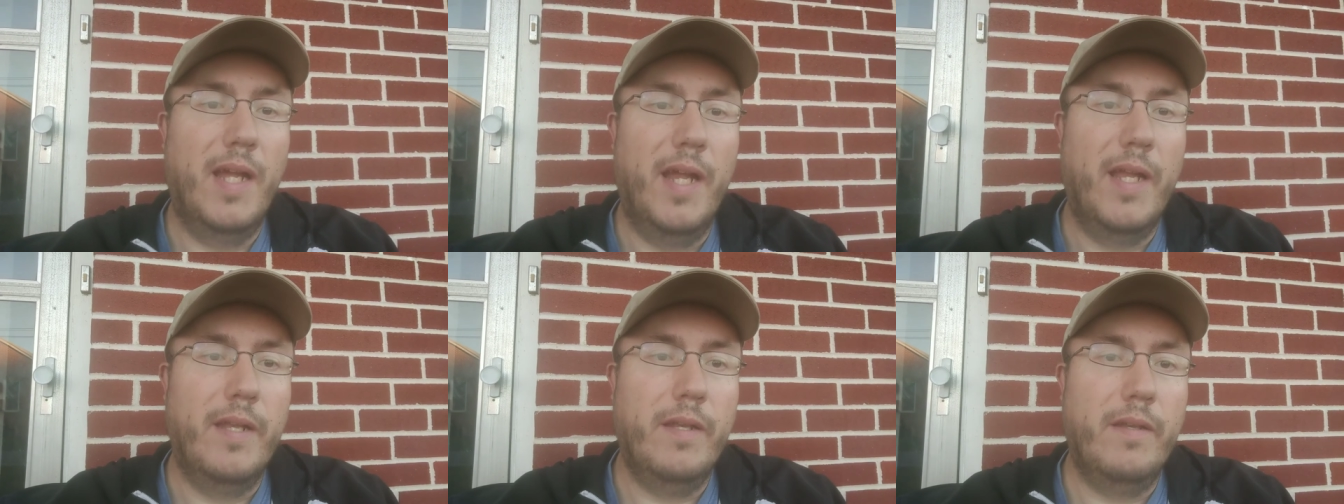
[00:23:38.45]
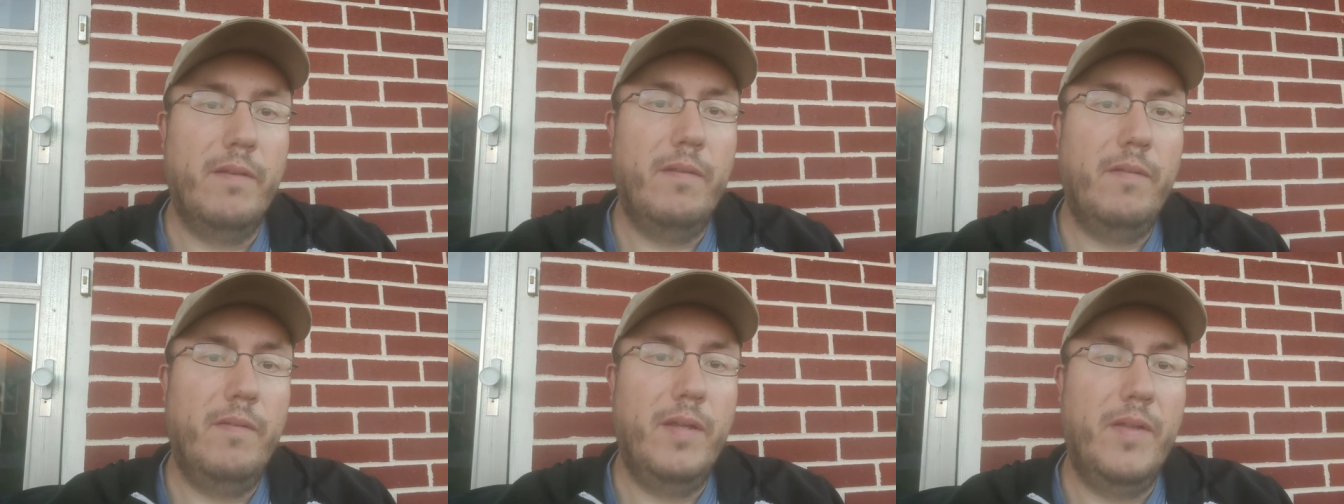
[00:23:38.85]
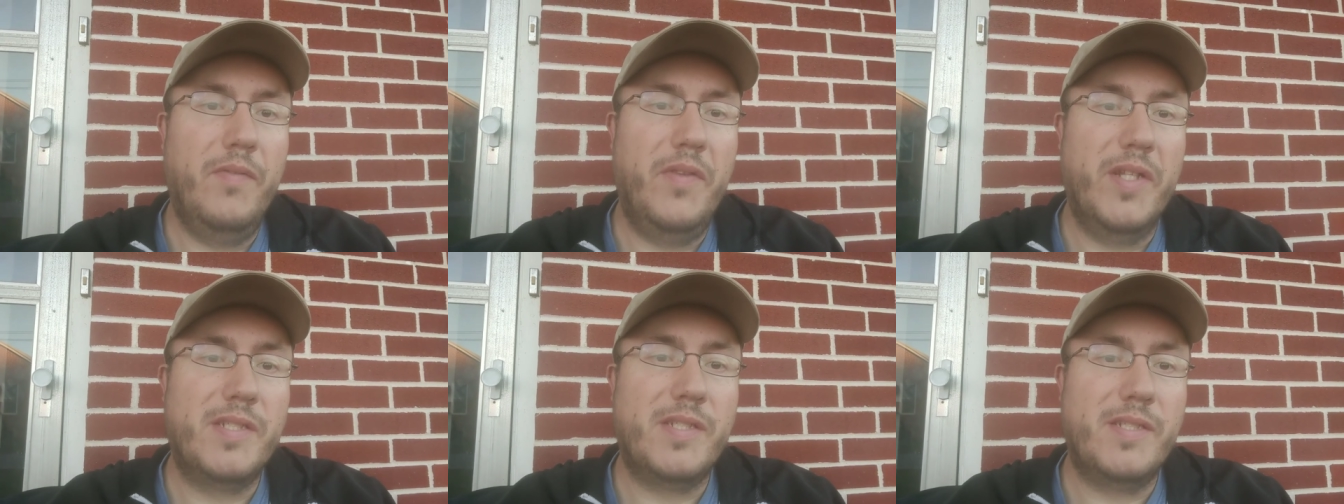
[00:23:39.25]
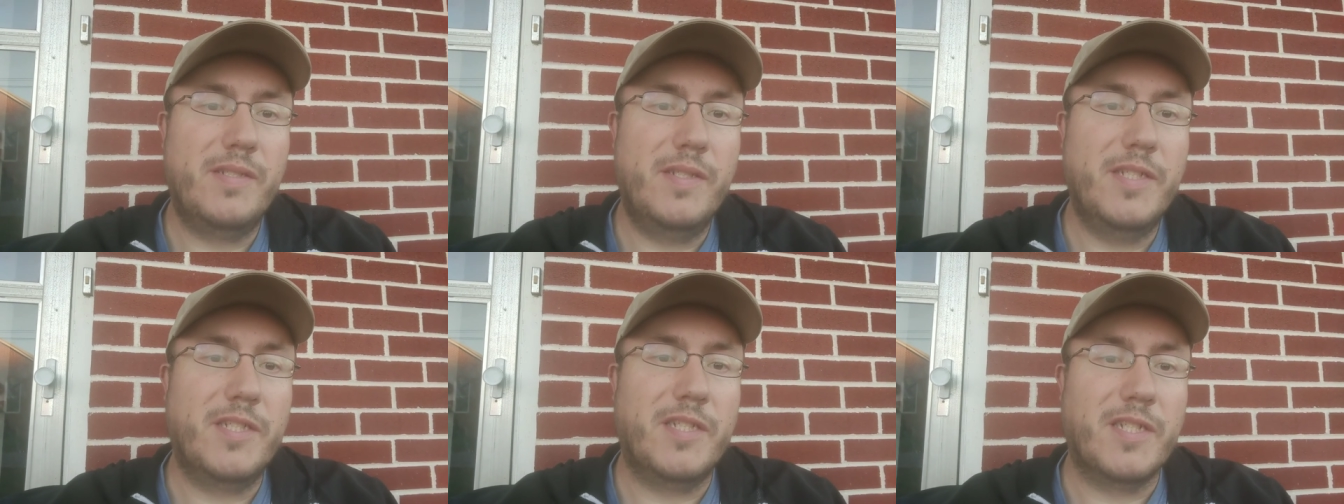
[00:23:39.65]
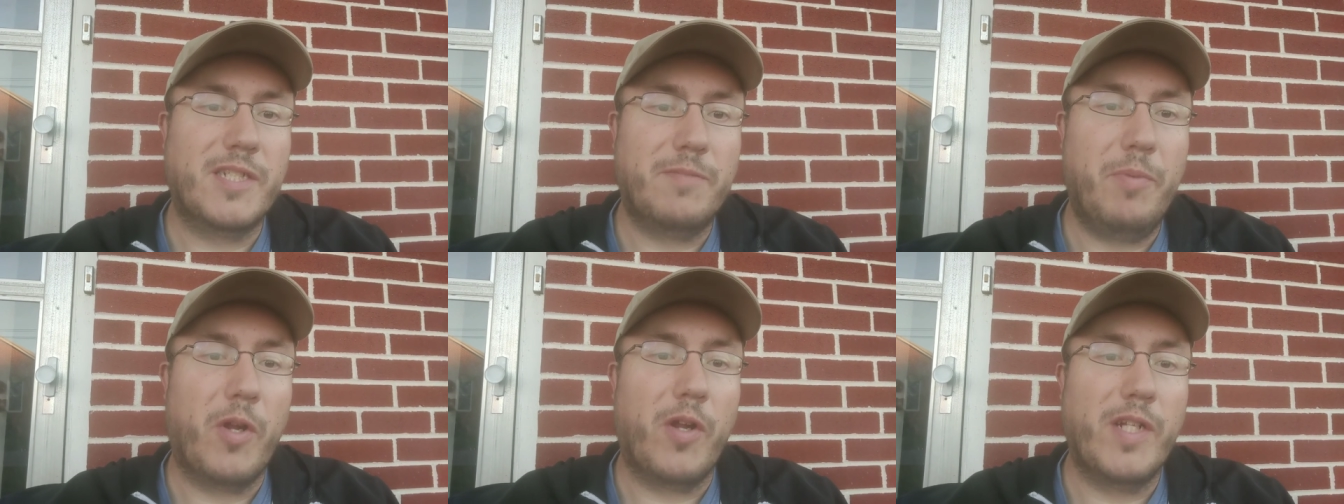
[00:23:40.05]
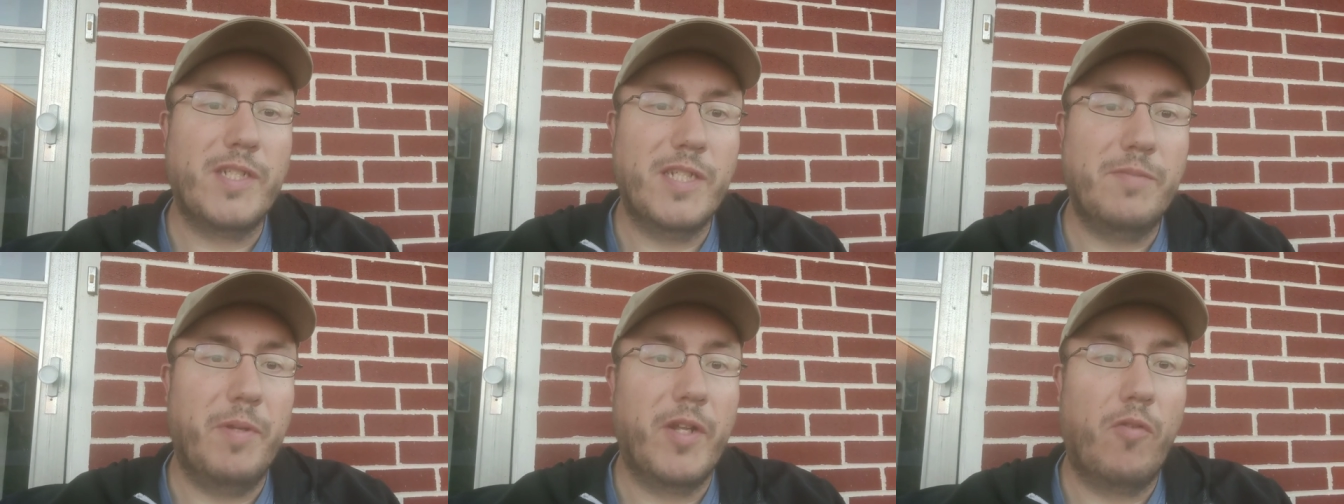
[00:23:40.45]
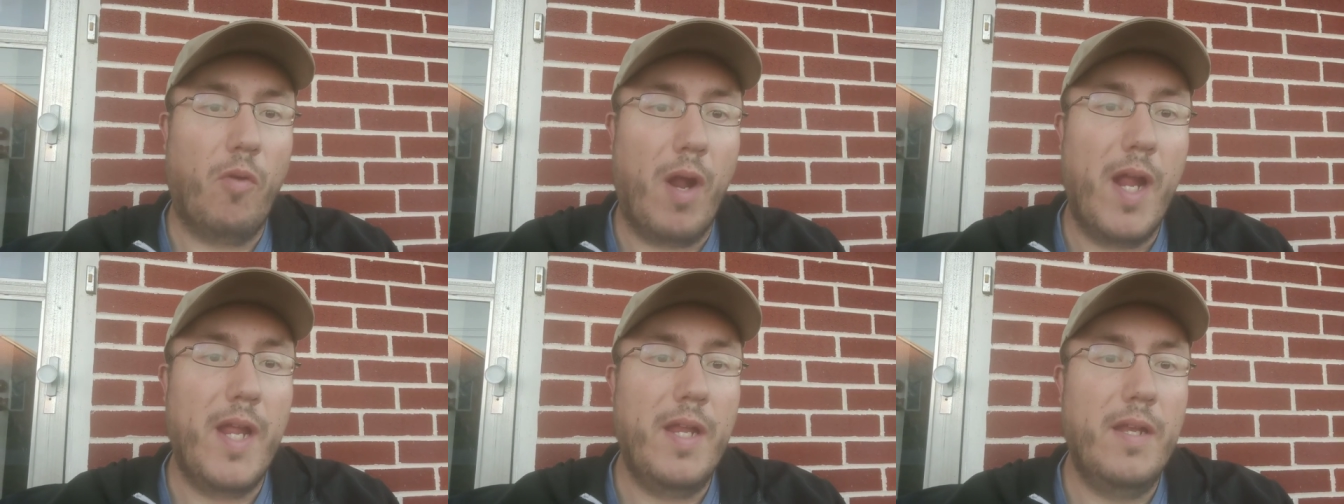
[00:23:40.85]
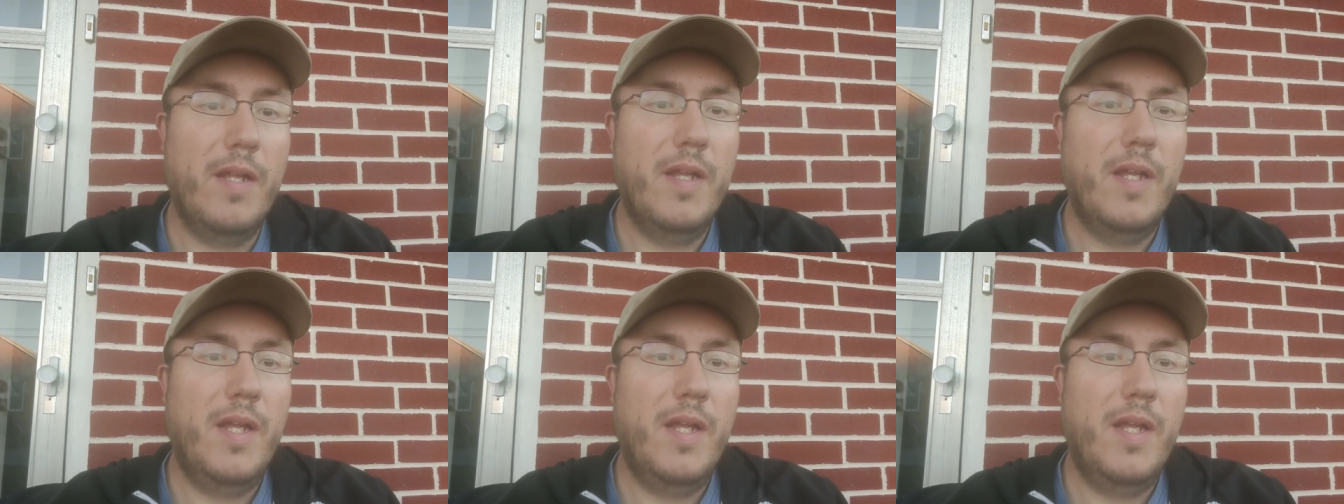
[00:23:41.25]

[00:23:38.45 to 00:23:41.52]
and this this experience has been great.